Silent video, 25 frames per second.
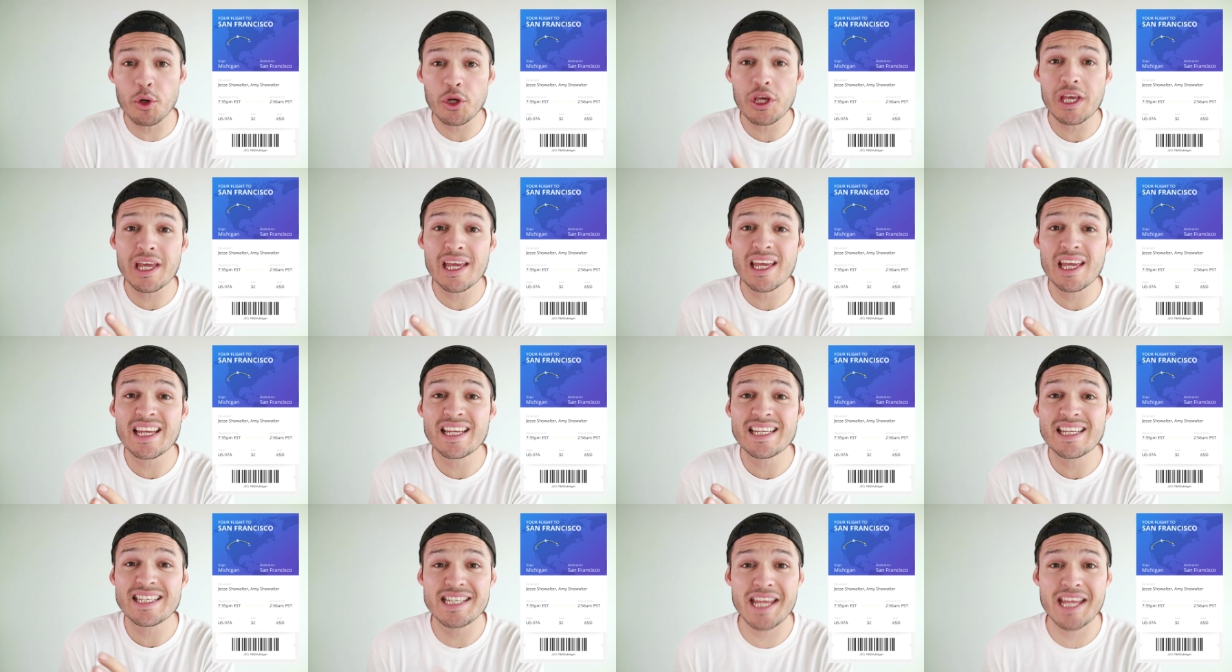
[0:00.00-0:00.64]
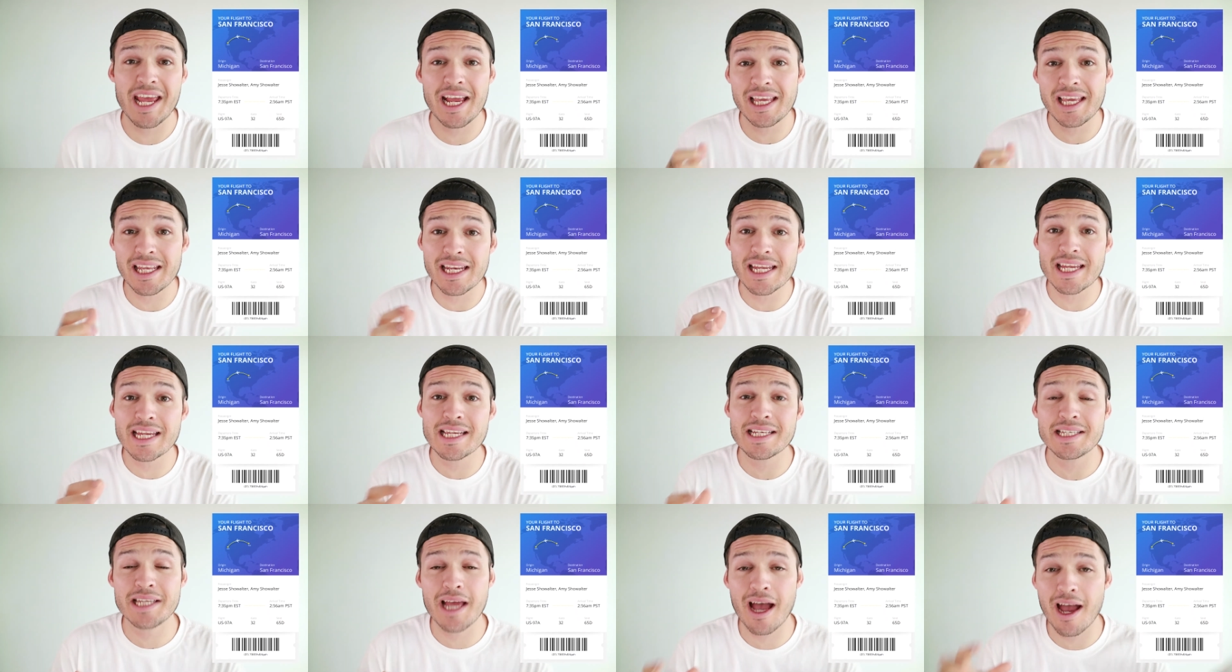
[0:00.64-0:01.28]
booking,
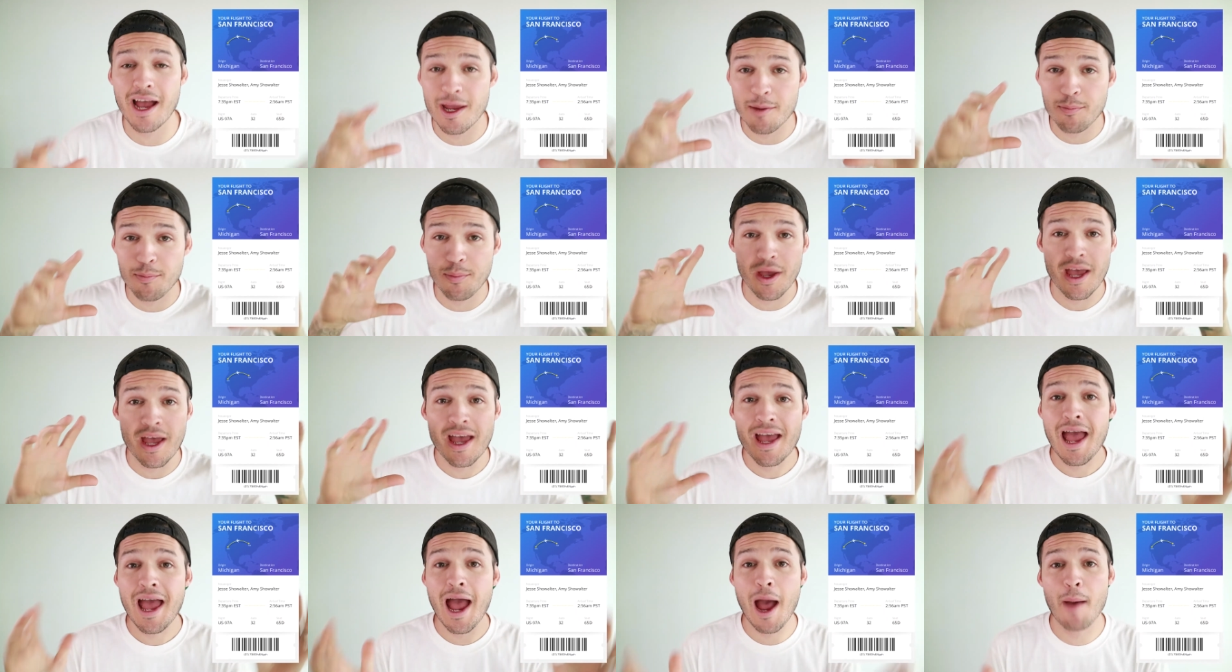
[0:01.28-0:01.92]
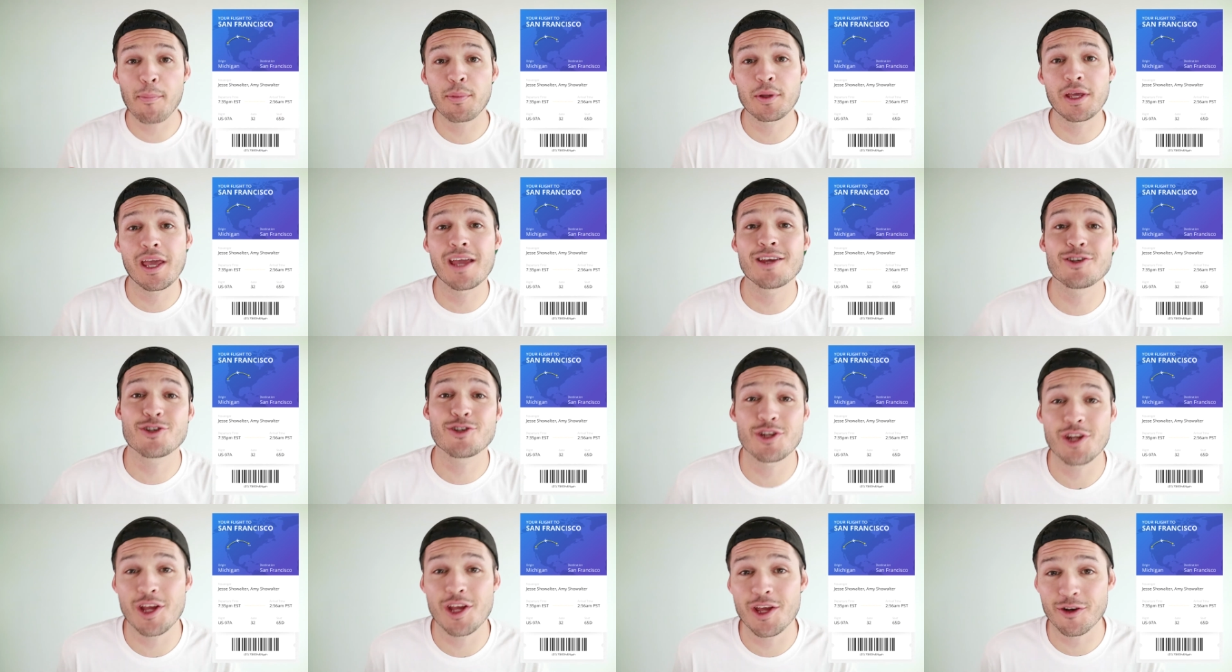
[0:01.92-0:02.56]
ticketing type
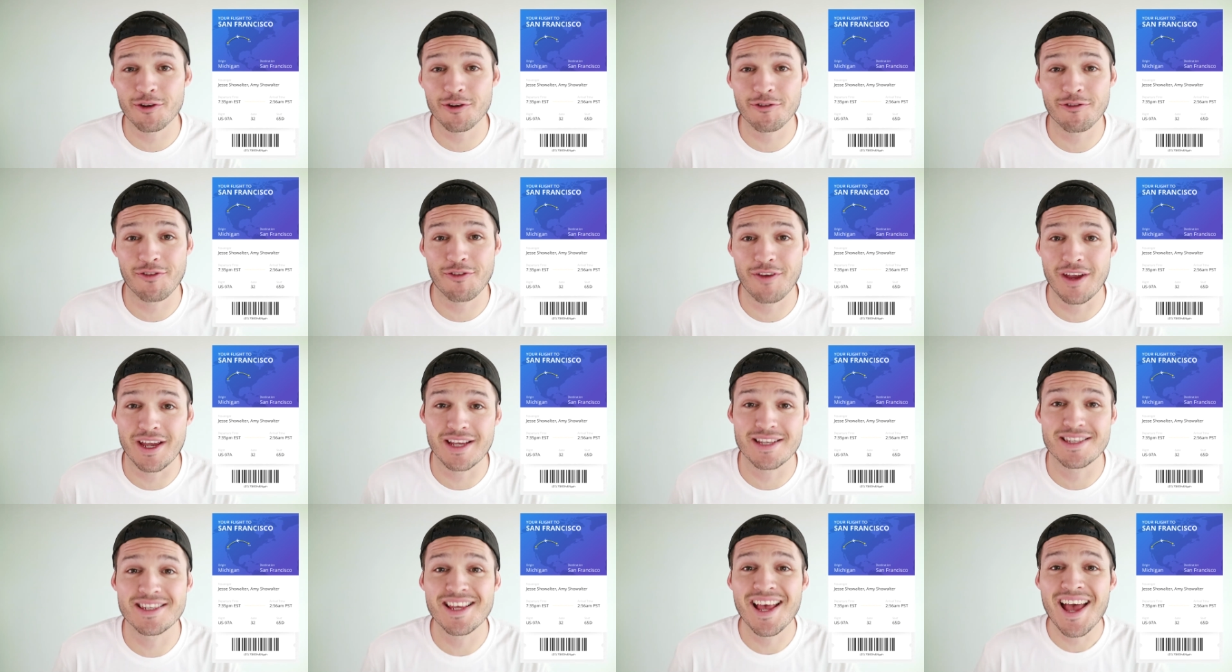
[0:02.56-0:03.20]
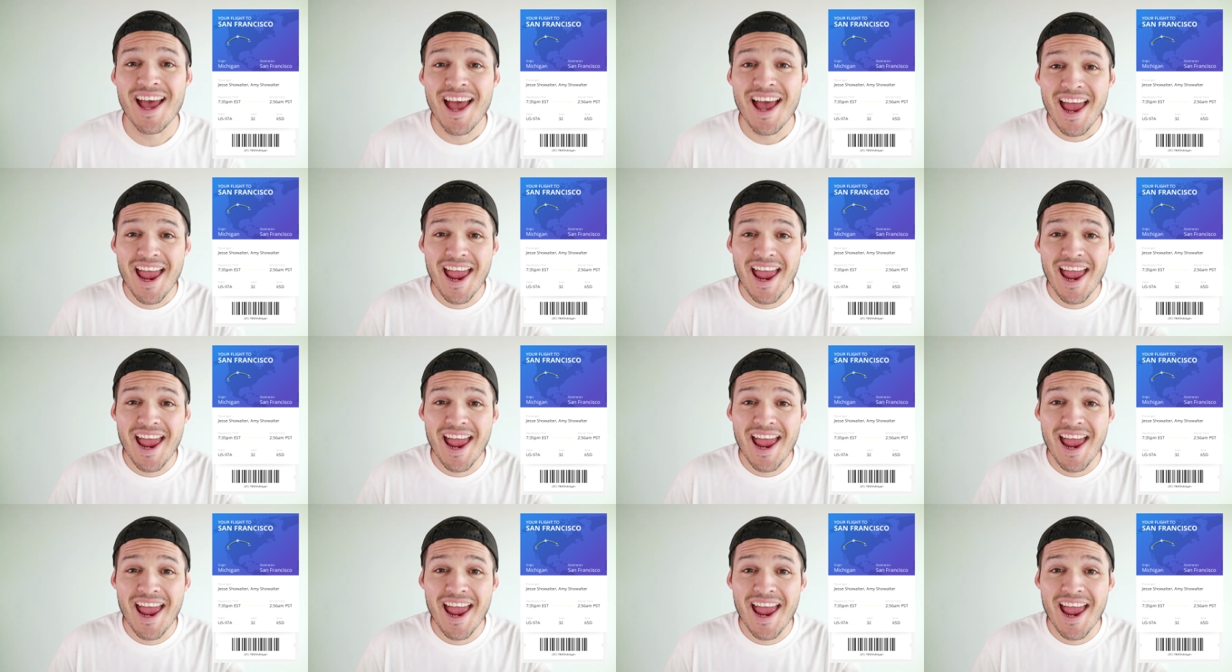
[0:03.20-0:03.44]
application interface.